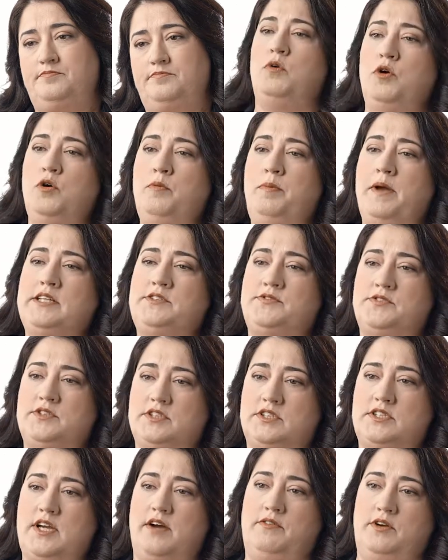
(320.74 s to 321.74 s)
Who pays for
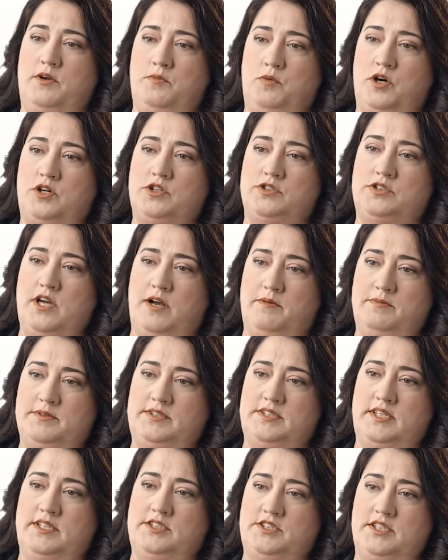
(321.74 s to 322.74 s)
discovery and workers'
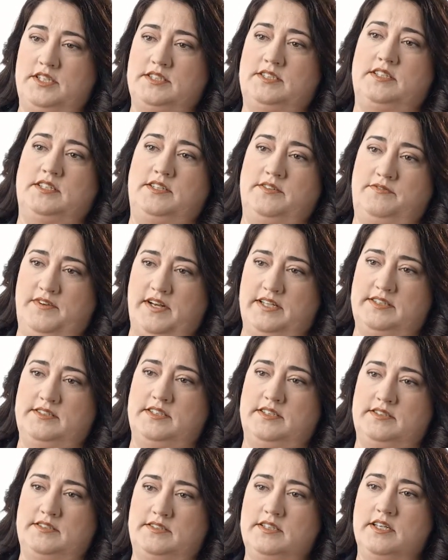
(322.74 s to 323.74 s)
compensation is the
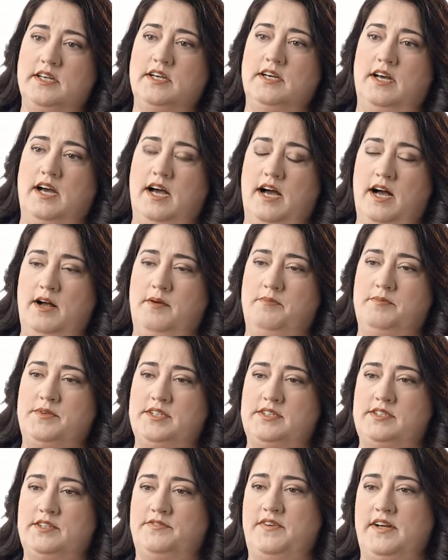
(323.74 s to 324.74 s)
defendant. The
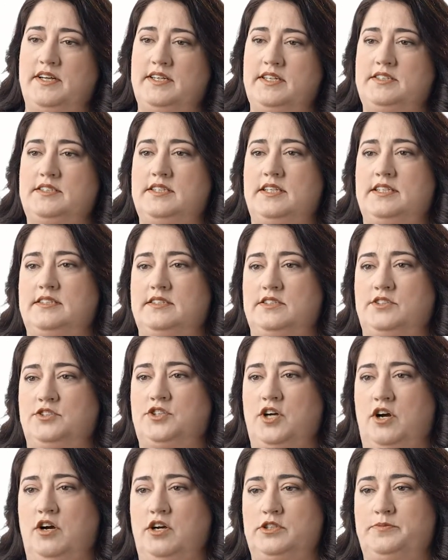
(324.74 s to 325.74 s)
defendant is in
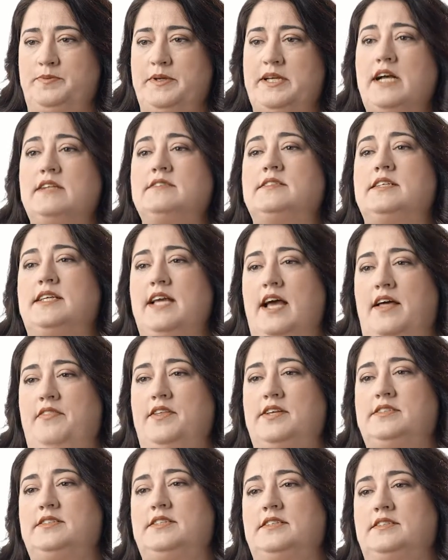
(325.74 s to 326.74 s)
charge because, again,
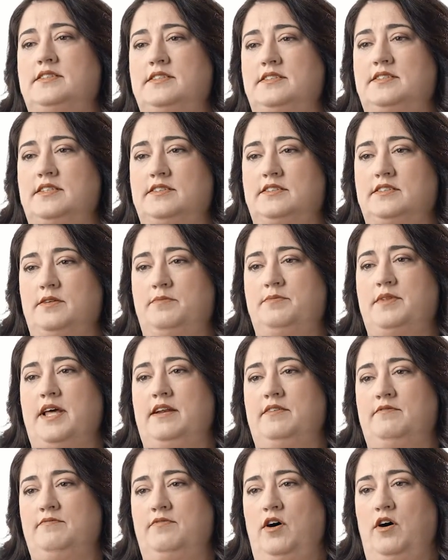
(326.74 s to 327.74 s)
this is a system that
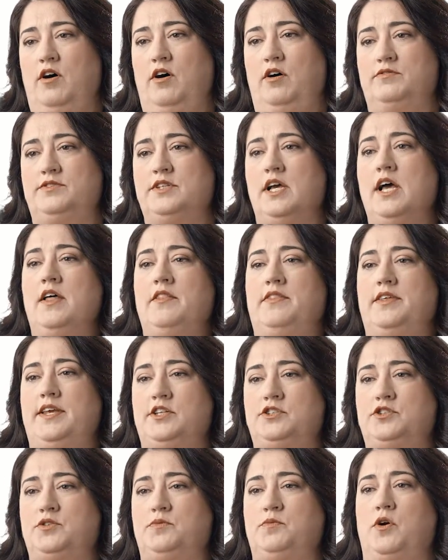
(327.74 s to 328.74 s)
involves the
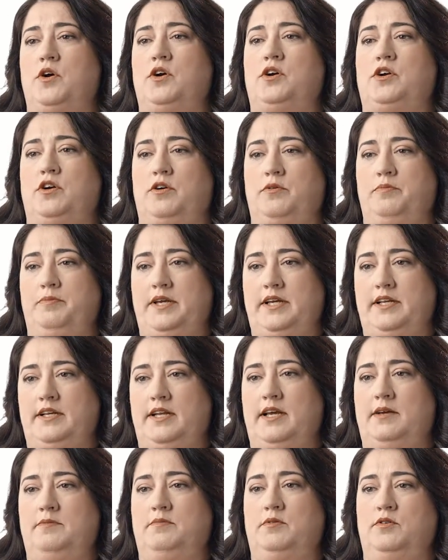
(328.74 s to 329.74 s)
injured worker being
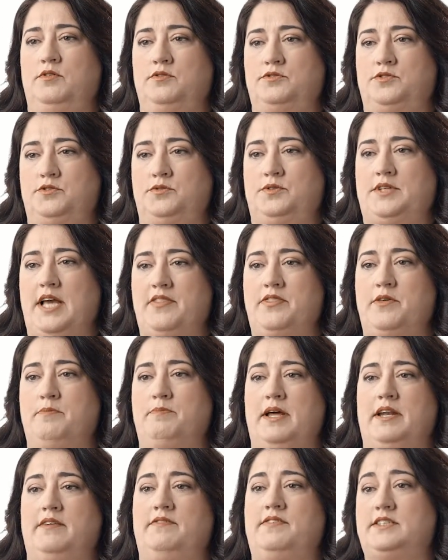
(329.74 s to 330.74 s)
able to get the
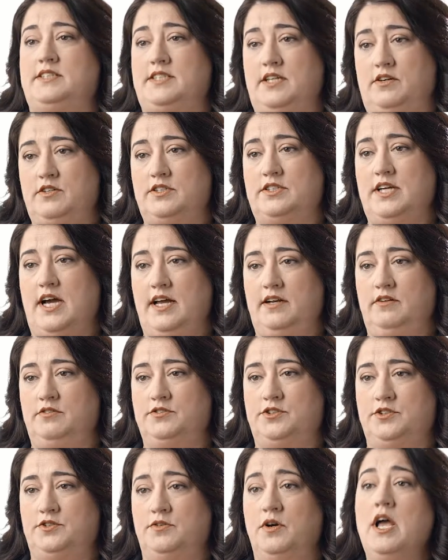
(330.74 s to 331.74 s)
benefits they're entitled
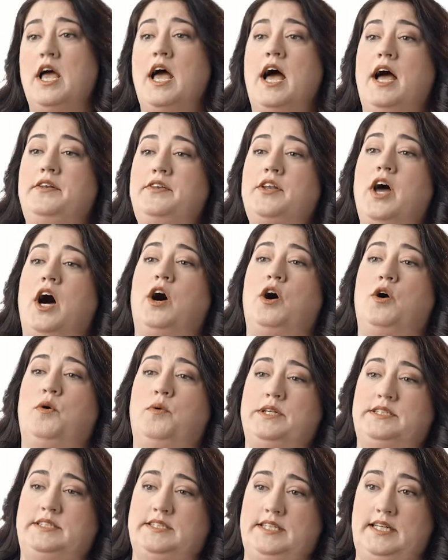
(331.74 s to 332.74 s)
to and not
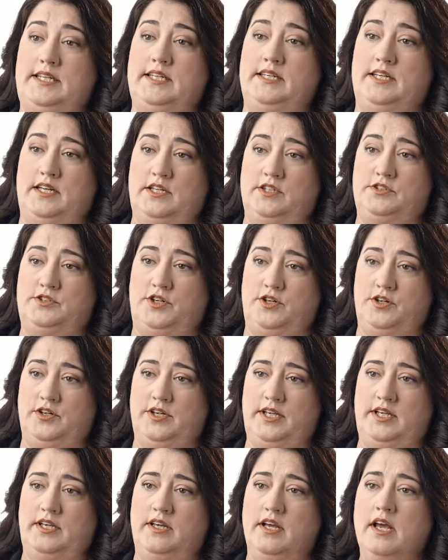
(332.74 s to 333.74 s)
always needing an
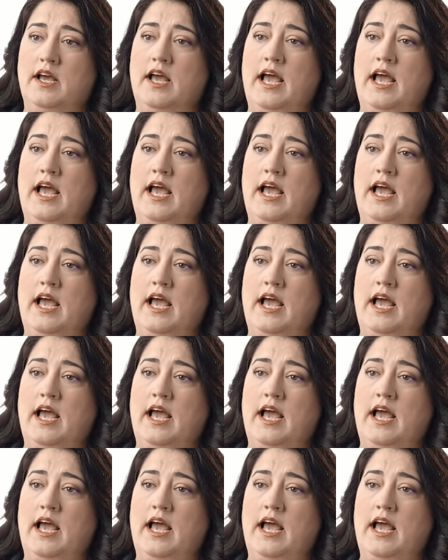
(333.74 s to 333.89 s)
attorney.